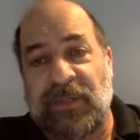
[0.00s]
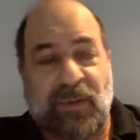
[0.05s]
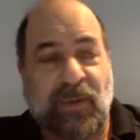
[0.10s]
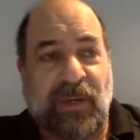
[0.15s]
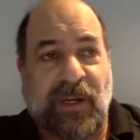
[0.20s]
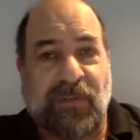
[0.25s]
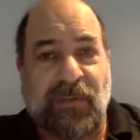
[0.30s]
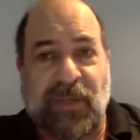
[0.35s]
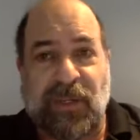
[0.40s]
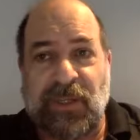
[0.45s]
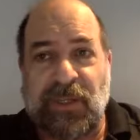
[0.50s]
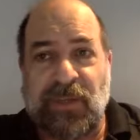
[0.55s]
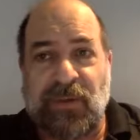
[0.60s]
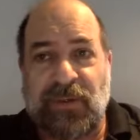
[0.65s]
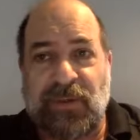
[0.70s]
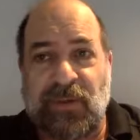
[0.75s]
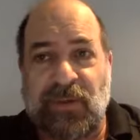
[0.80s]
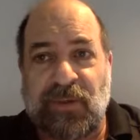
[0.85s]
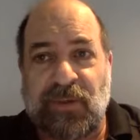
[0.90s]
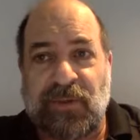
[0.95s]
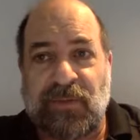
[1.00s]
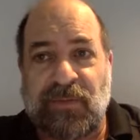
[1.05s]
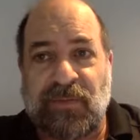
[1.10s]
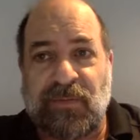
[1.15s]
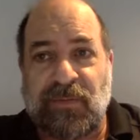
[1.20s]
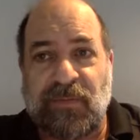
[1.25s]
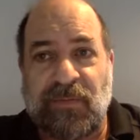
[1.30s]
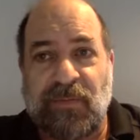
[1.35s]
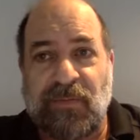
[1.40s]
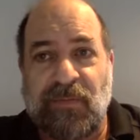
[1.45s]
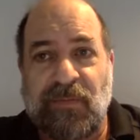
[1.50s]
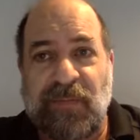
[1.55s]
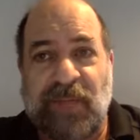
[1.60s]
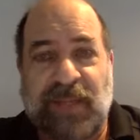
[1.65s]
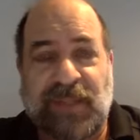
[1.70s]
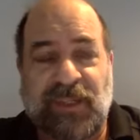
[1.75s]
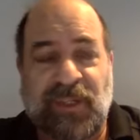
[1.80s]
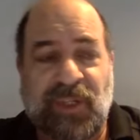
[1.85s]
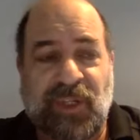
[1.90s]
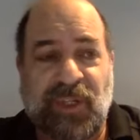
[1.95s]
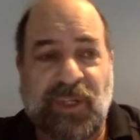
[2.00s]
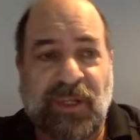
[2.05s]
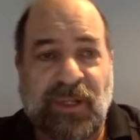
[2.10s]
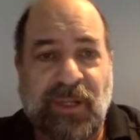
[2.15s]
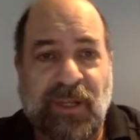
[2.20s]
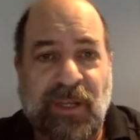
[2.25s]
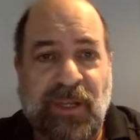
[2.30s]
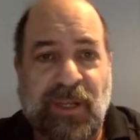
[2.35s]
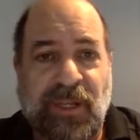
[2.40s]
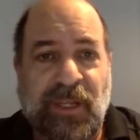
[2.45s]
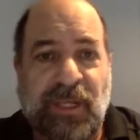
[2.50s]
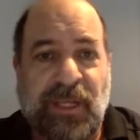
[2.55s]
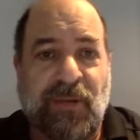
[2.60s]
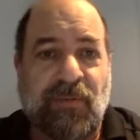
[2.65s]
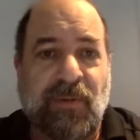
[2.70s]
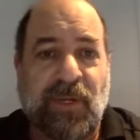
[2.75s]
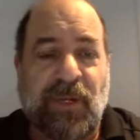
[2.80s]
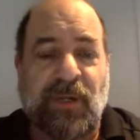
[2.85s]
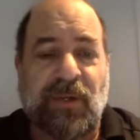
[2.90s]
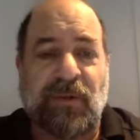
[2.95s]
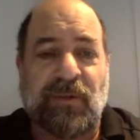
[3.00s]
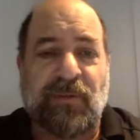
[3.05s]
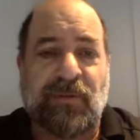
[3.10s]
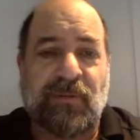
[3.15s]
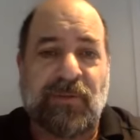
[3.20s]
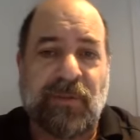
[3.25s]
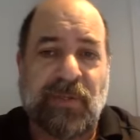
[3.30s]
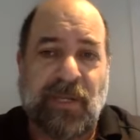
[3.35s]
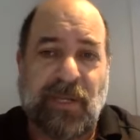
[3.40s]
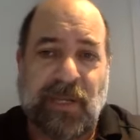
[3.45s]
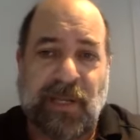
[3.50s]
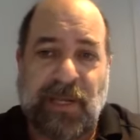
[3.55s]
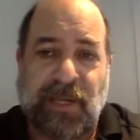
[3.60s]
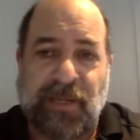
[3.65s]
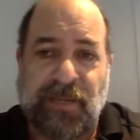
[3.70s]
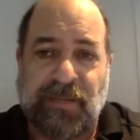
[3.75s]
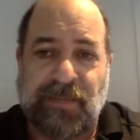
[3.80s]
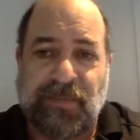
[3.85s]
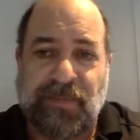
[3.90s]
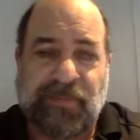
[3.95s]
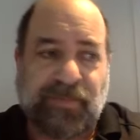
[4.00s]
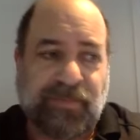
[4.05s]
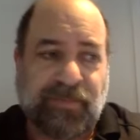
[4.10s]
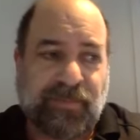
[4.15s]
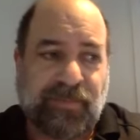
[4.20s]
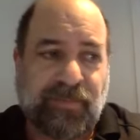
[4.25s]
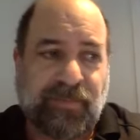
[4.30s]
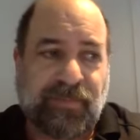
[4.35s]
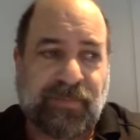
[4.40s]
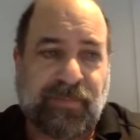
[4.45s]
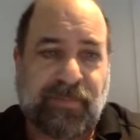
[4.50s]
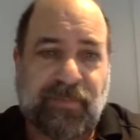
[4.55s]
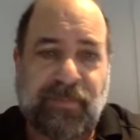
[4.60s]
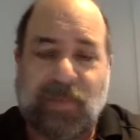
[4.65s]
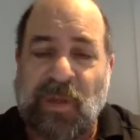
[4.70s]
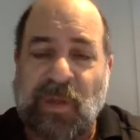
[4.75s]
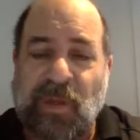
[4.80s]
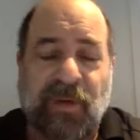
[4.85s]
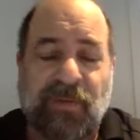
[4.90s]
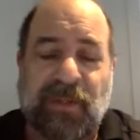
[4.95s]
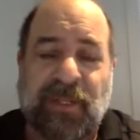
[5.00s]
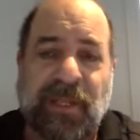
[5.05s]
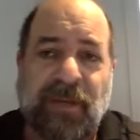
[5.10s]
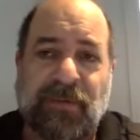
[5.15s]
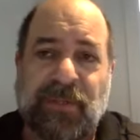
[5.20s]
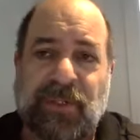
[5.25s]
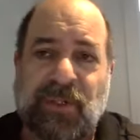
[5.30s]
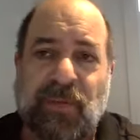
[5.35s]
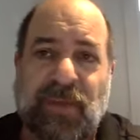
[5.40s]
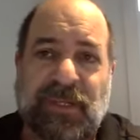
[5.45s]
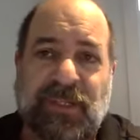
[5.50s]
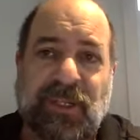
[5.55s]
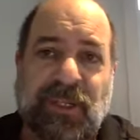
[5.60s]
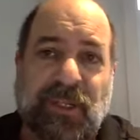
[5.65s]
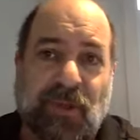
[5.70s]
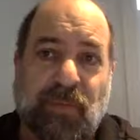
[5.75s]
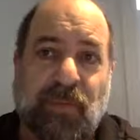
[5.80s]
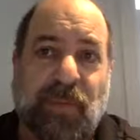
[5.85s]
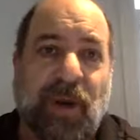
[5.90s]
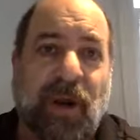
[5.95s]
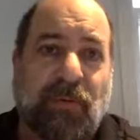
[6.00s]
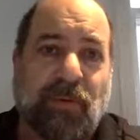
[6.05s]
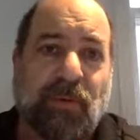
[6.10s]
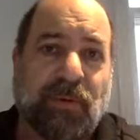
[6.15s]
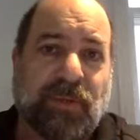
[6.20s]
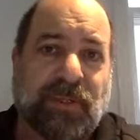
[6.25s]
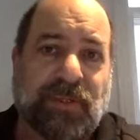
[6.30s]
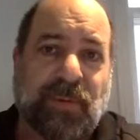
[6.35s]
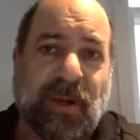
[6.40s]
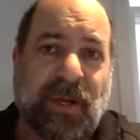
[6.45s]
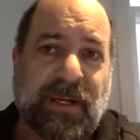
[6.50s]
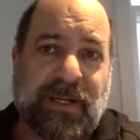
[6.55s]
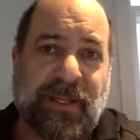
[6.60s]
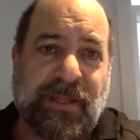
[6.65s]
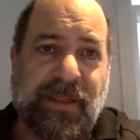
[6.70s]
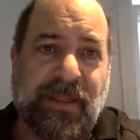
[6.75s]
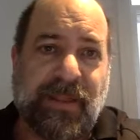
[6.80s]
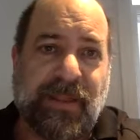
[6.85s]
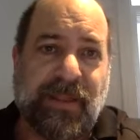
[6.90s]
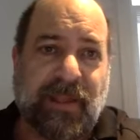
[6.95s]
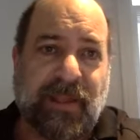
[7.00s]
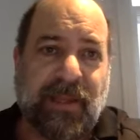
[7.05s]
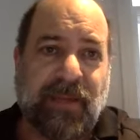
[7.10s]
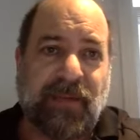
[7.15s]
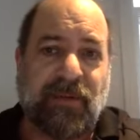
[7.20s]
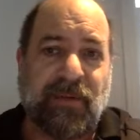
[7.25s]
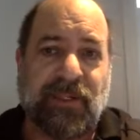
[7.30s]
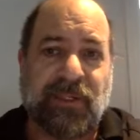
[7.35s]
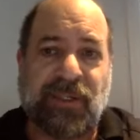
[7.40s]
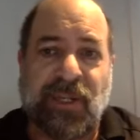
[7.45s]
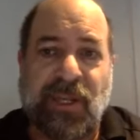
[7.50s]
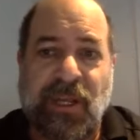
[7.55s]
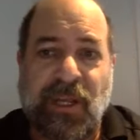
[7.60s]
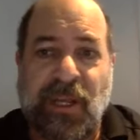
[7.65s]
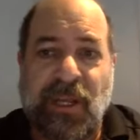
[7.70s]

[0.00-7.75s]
So whatever the user's messaging, it will, whatever language they're messaging, your bot will respond in that language.